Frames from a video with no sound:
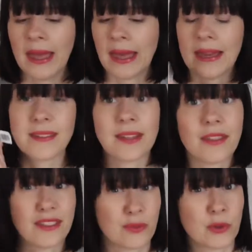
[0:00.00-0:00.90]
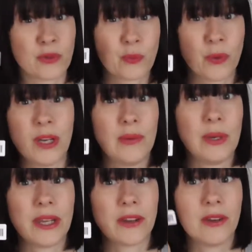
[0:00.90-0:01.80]
And this was really,
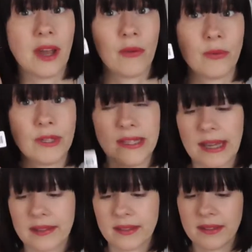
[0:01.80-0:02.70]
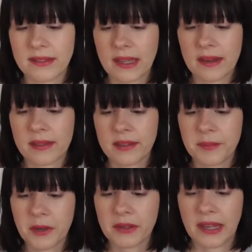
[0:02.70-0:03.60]
really good. I really like this, and I think
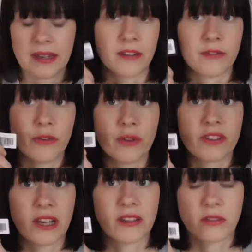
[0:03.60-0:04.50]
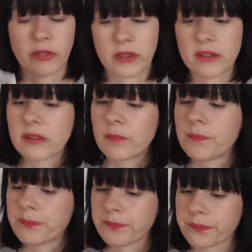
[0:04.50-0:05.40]
about getting a full size of this.
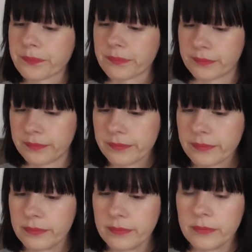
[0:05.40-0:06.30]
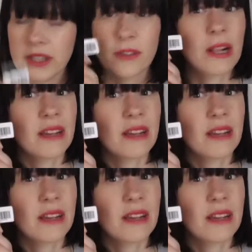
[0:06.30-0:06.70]
So I